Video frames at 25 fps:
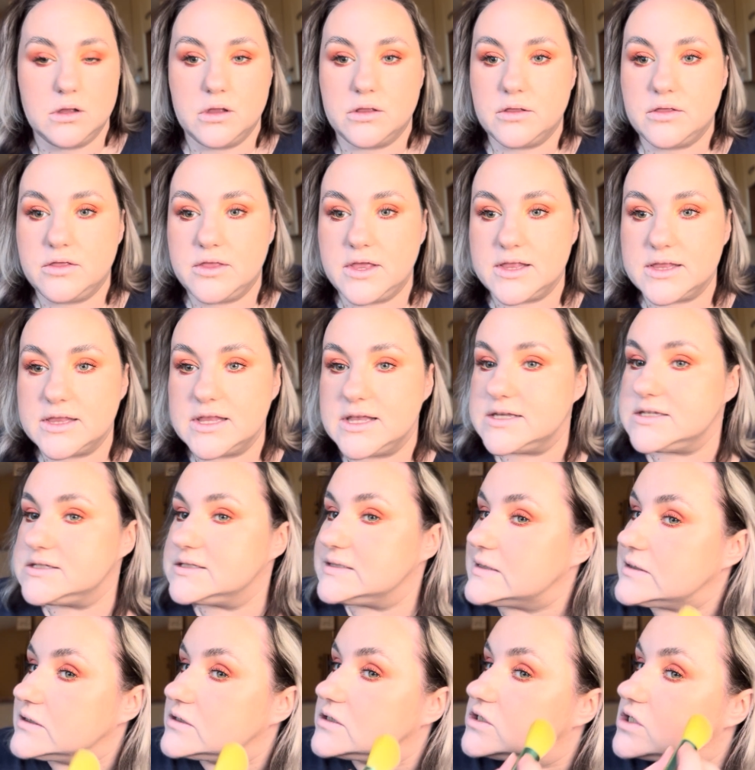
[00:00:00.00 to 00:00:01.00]
I think this
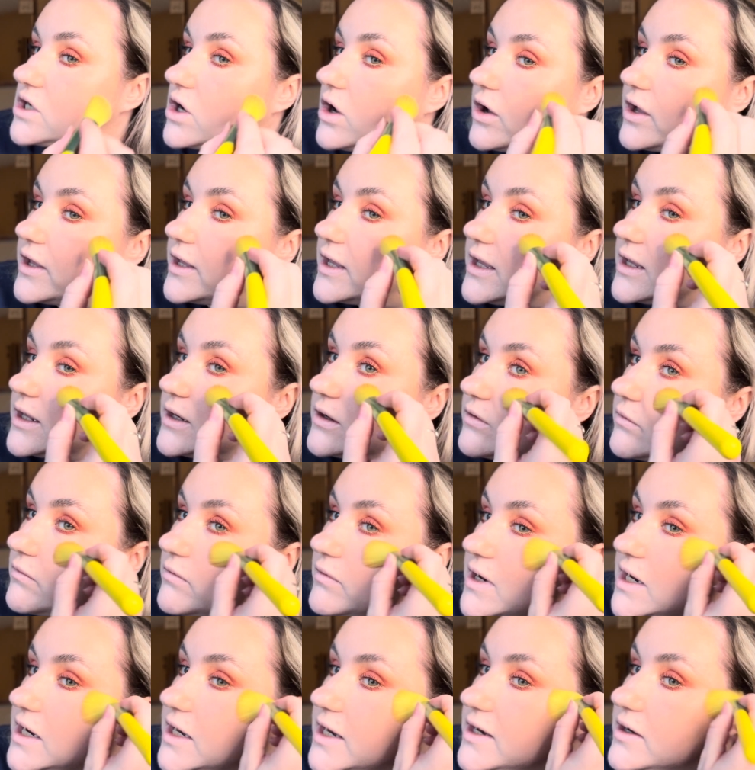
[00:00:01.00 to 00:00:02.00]
will tie in
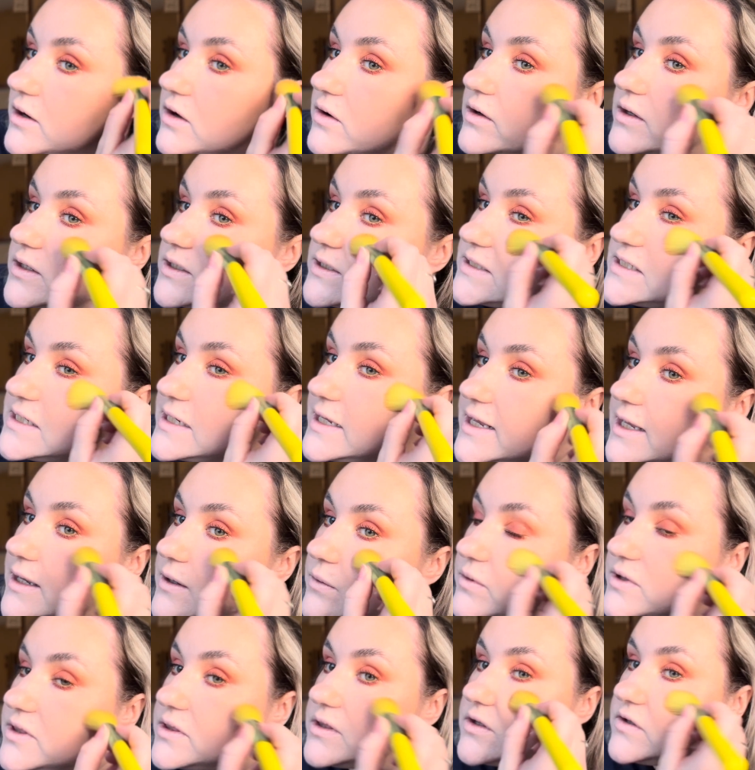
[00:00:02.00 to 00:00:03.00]
really nicely
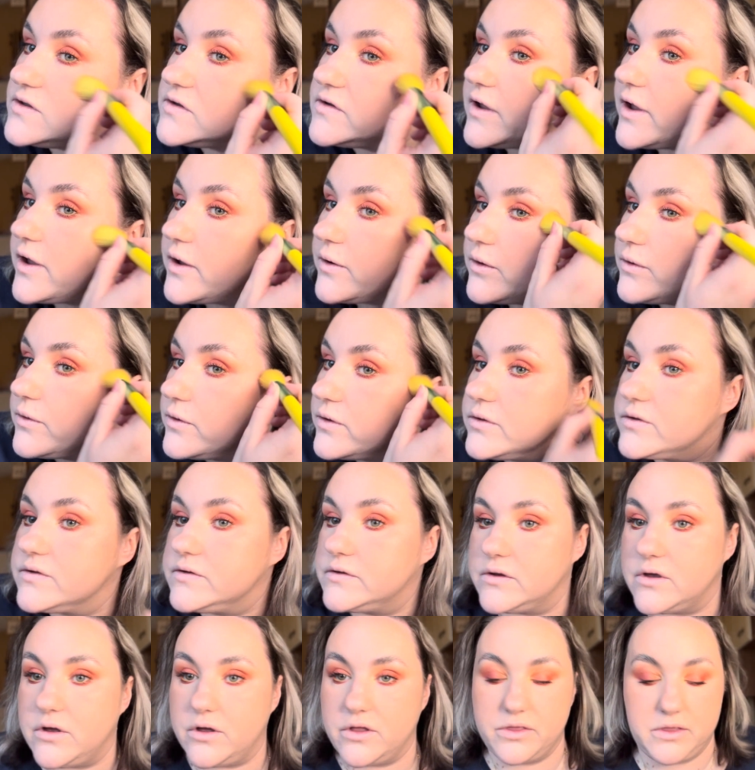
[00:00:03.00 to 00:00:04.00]
with the
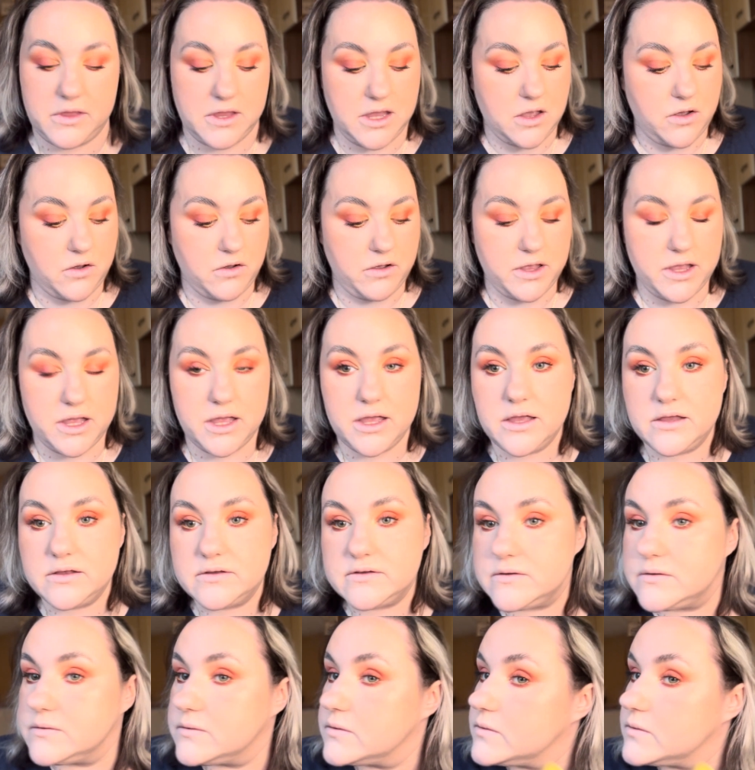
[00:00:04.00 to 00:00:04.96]
tones on the eyes.